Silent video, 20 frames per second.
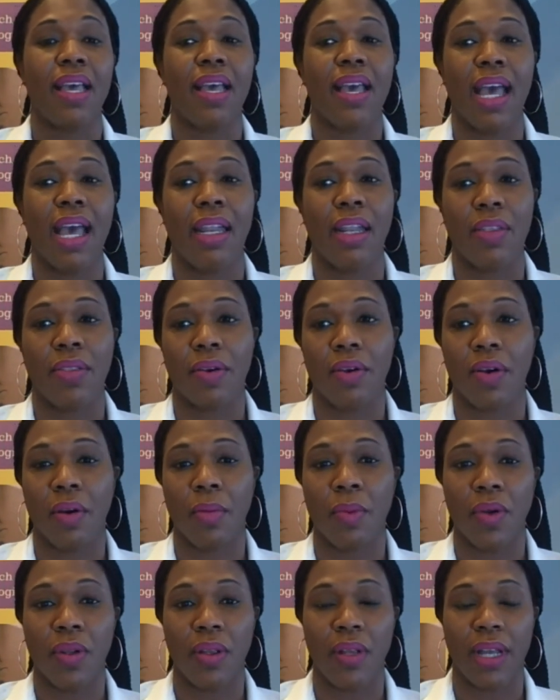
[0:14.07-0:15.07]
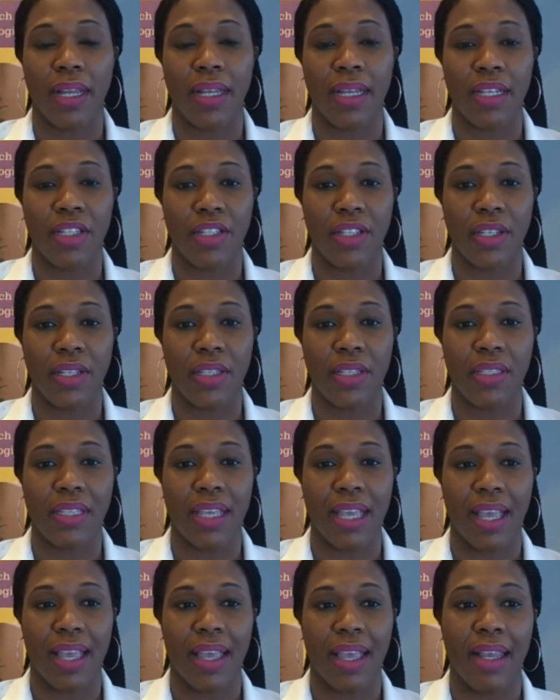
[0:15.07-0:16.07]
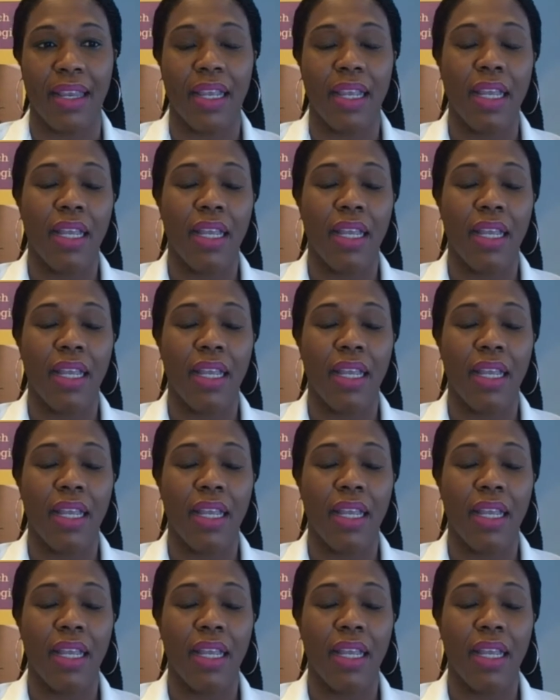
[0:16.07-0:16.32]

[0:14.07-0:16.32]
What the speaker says: and other hormonal conditions. And